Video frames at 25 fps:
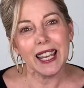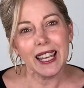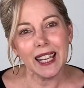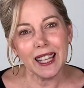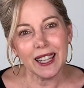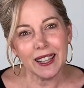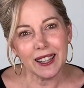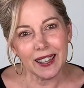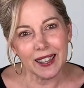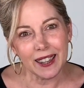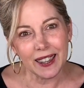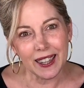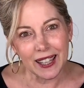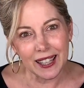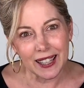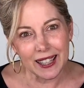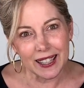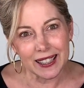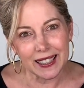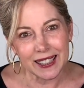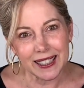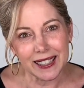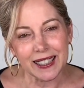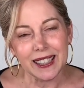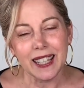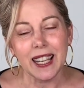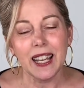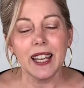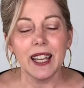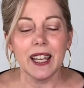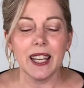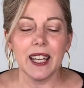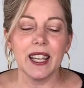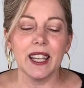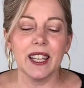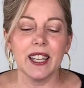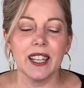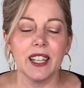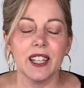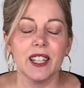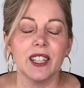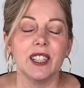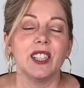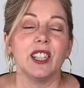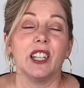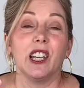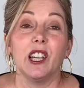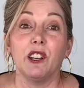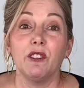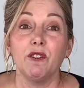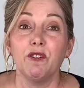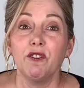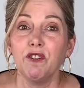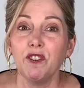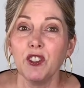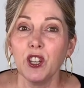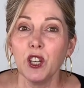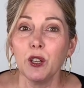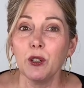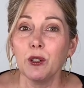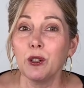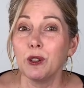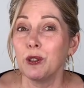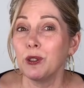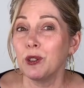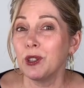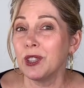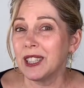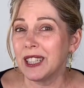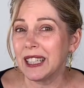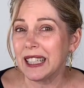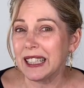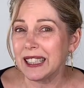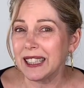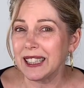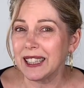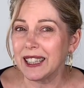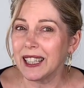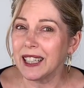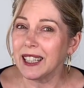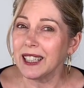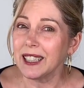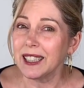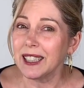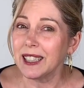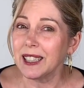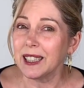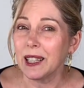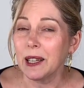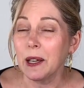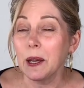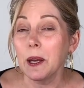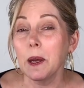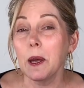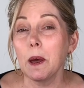In this is infused this